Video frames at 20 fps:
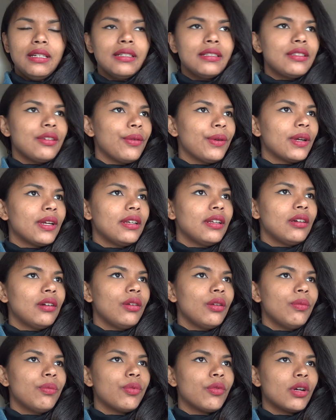So we're gonna
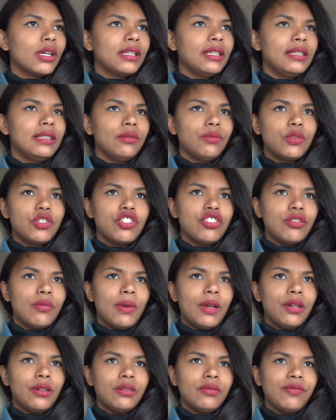go to Brooklyn, which is
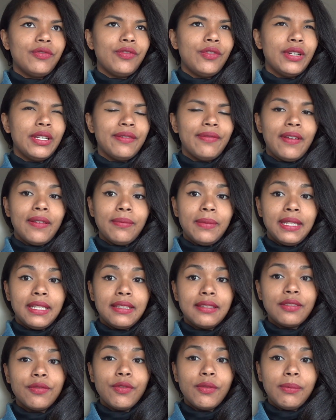about forty-five
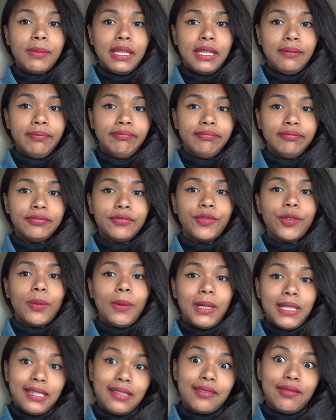minutes from me from
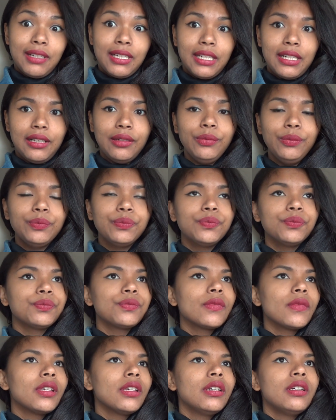us right now.
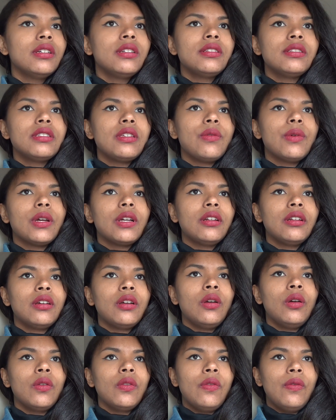So we're gonna
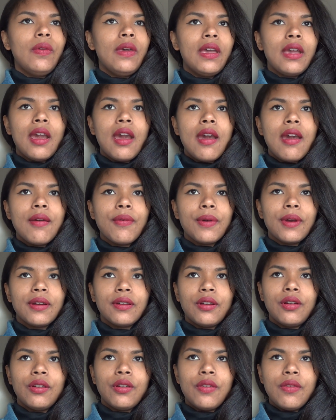go there. We're
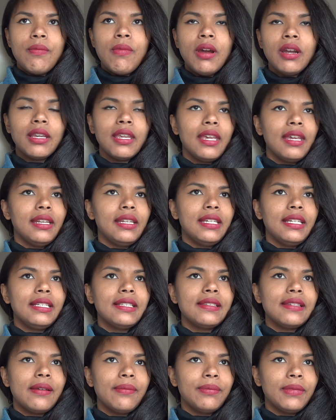gonna go to the market,
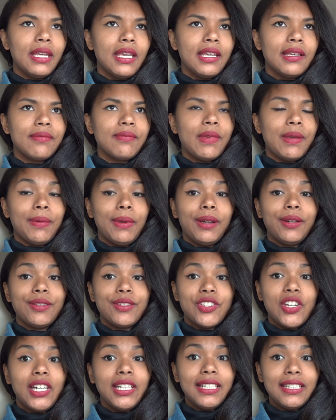eat something, maybe go
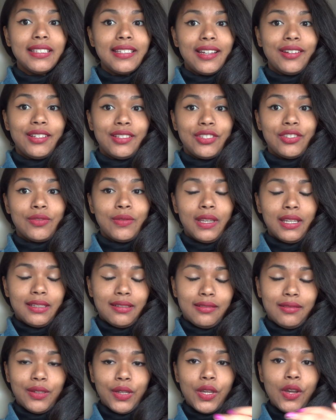to Chinatown in,
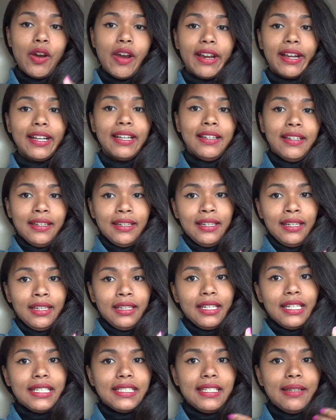in New York,
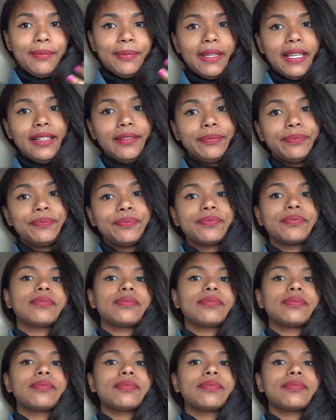eat something,